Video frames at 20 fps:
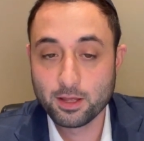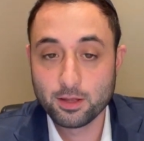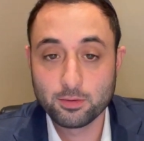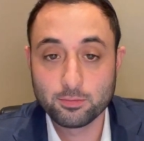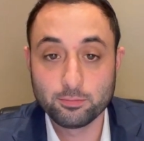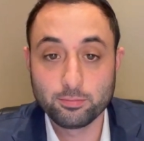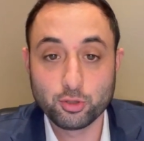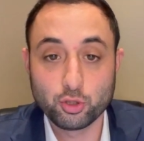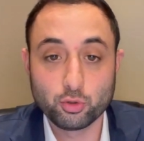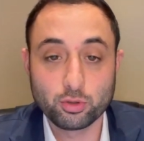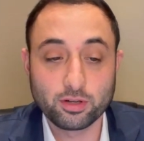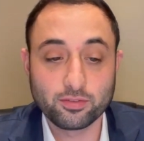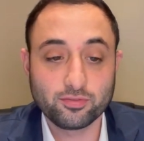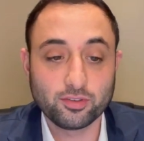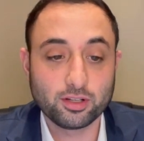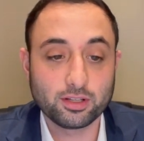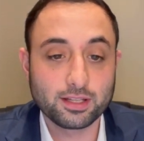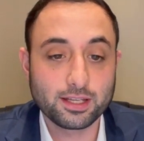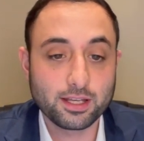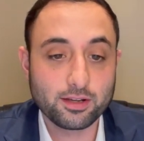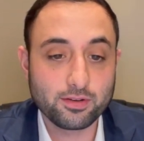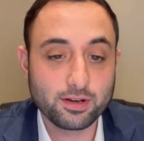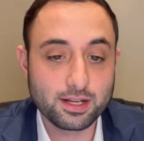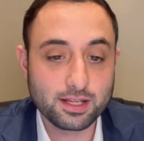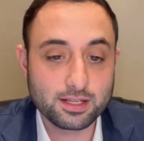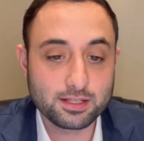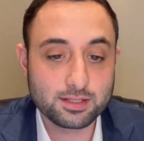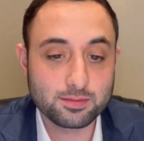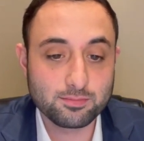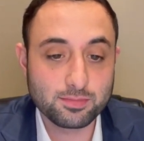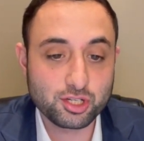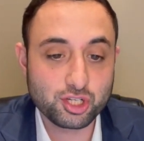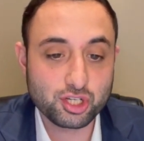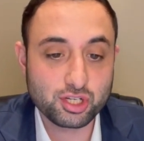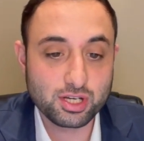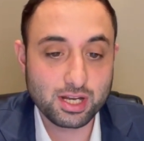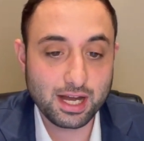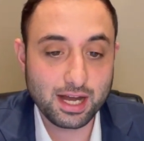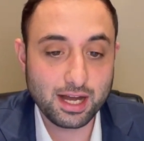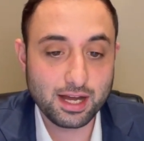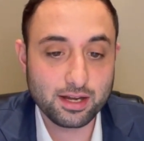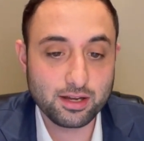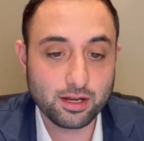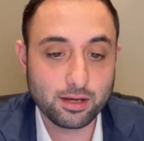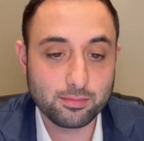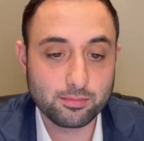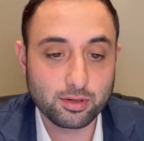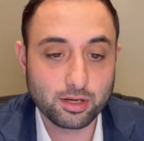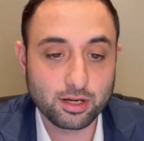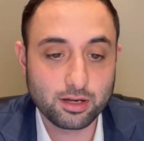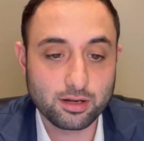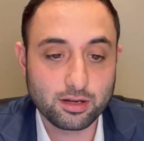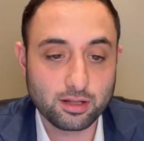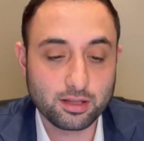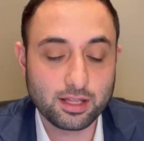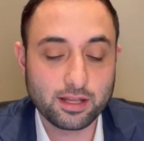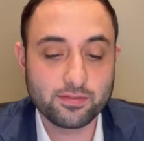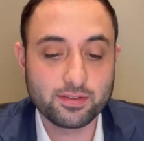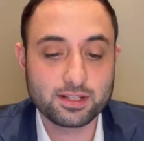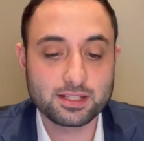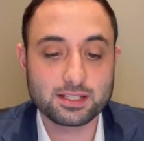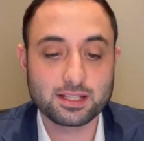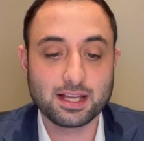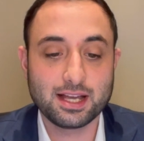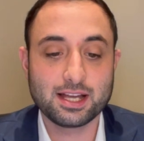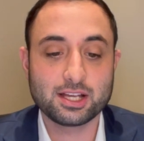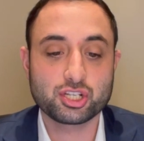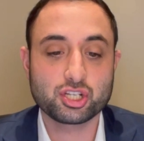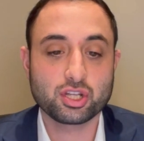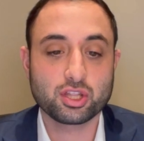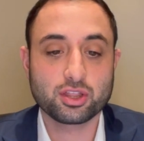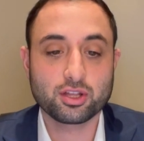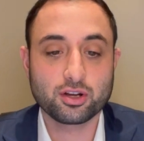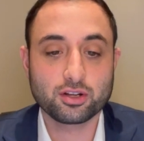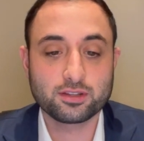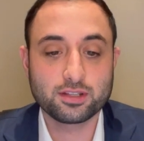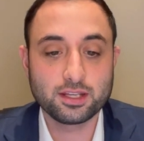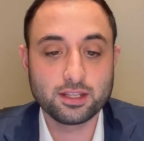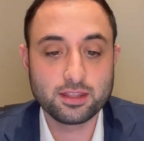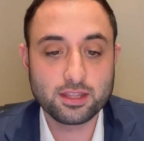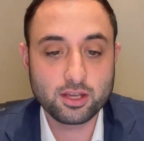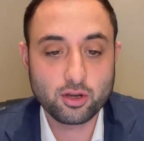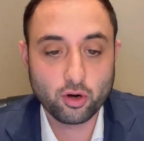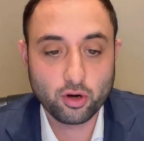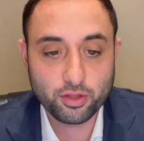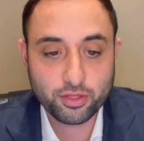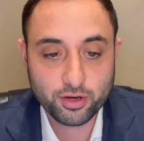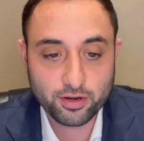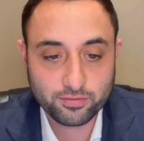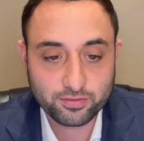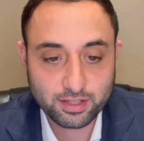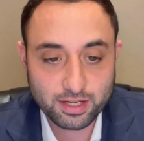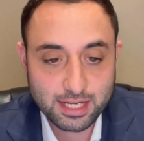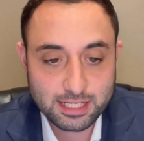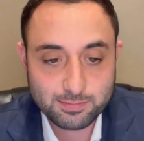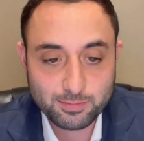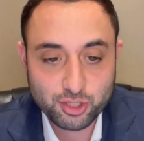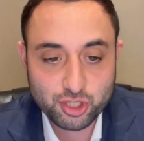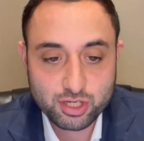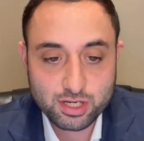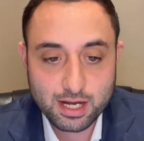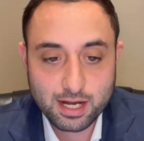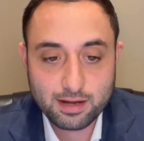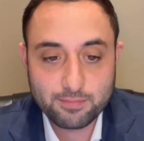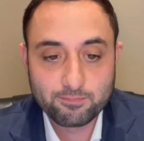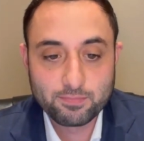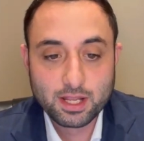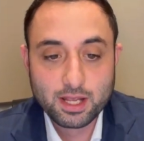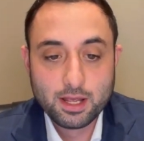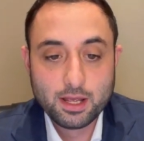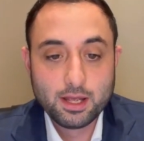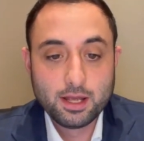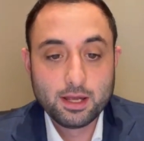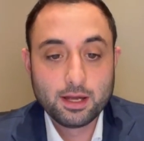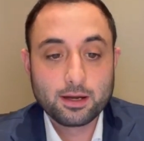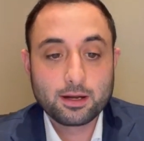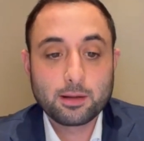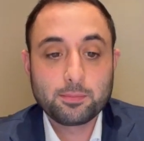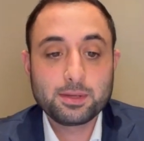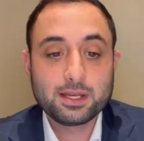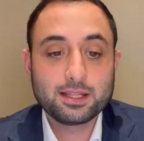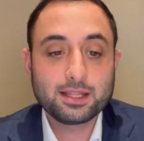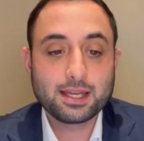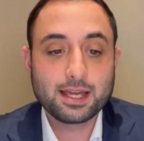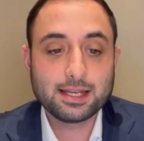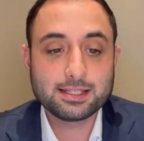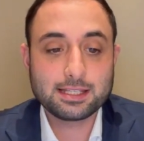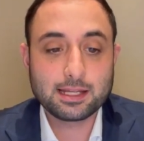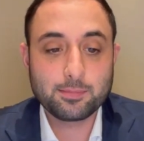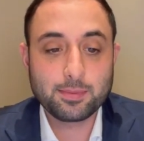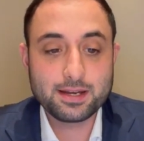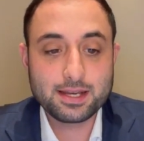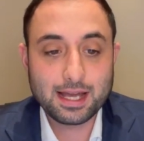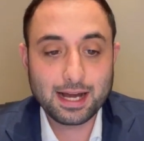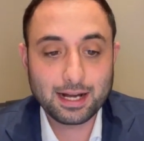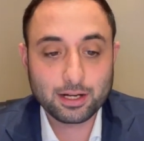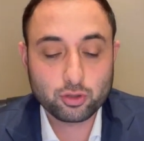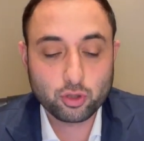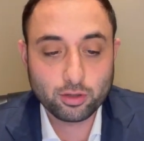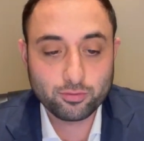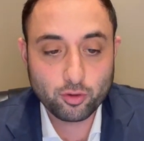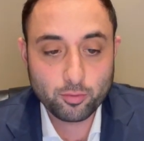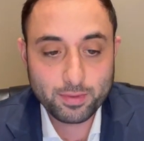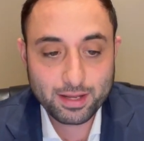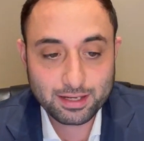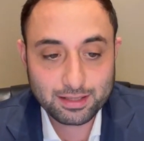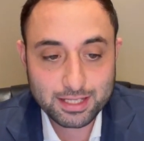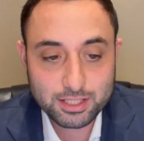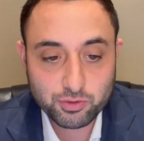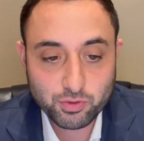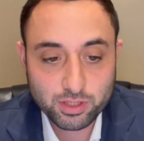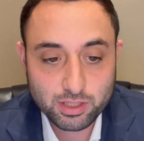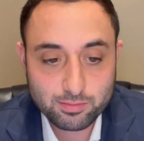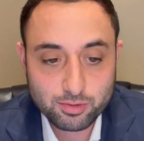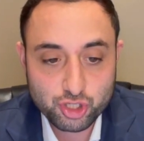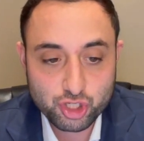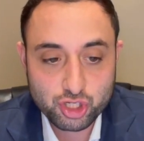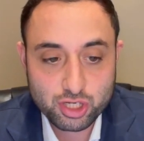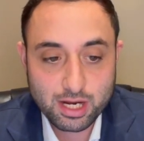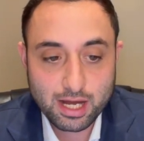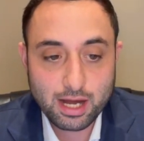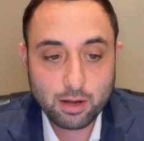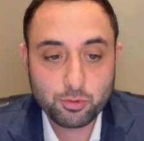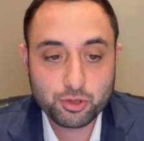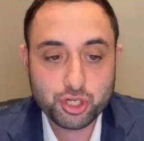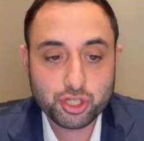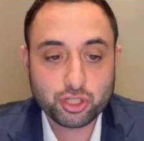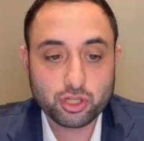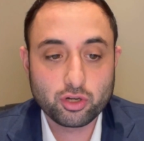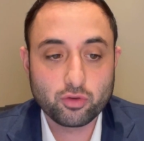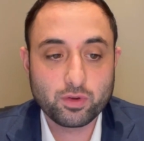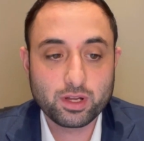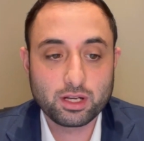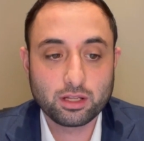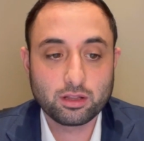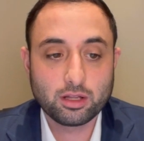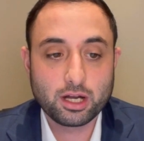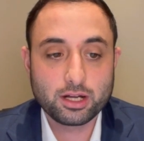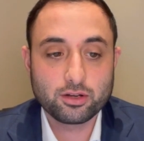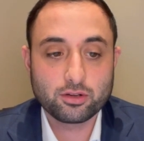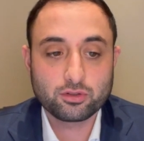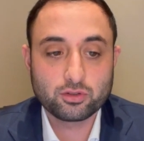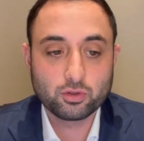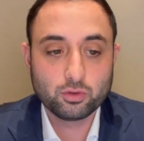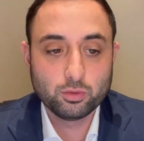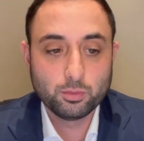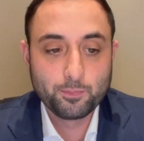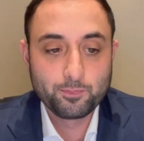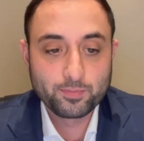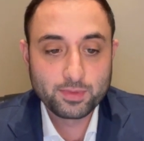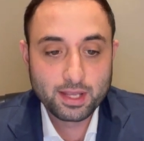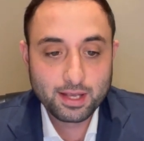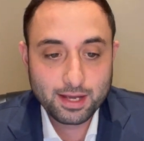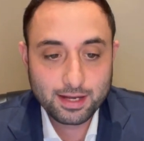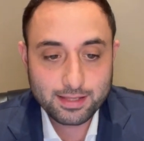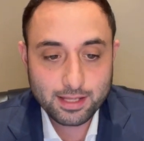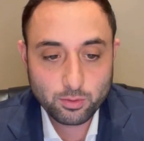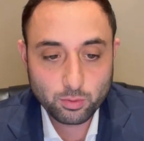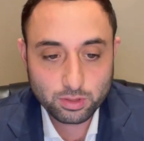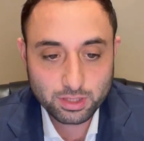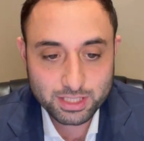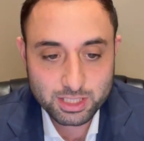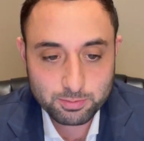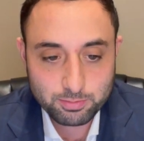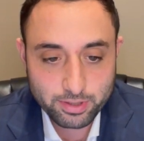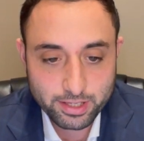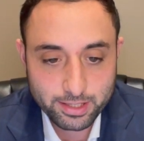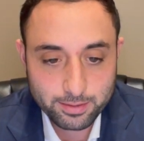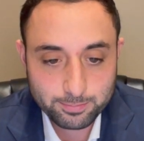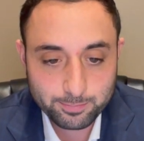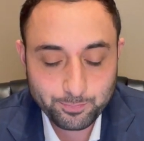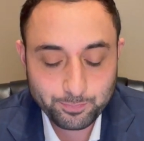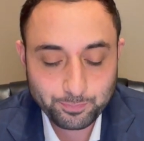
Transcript: Beautiful. Here it is, Mishnah number 11 slash 13. The author of today's Mishnah, Rabbi Eliezer ben Yaakov Omer. Let's read the Mishnah. We're just going to read a line or two, and then we'll explain.